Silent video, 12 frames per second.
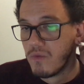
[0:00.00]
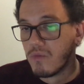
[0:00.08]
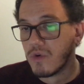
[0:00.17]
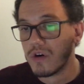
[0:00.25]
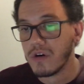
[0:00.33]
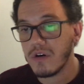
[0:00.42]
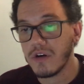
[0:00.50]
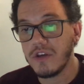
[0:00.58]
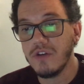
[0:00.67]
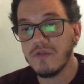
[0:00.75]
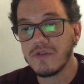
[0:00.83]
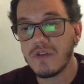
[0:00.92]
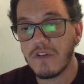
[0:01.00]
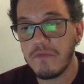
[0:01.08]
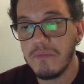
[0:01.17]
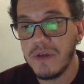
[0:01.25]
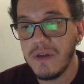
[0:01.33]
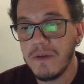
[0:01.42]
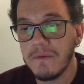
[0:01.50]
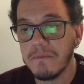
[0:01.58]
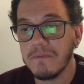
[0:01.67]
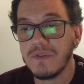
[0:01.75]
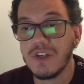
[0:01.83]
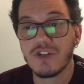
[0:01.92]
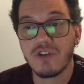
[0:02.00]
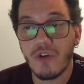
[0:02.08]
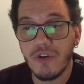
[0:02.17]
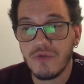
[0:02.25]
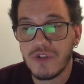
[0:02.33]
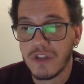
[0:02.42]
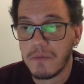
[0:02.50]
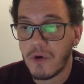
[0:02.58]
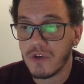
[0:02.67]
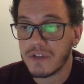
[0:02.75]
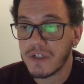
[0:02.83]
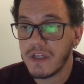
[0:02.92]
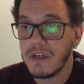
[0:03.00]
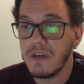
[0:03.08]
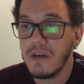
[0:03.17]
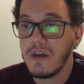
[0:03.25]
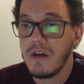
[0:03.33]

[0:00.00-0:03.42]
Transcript: were accused of being disloyal to the monarchy,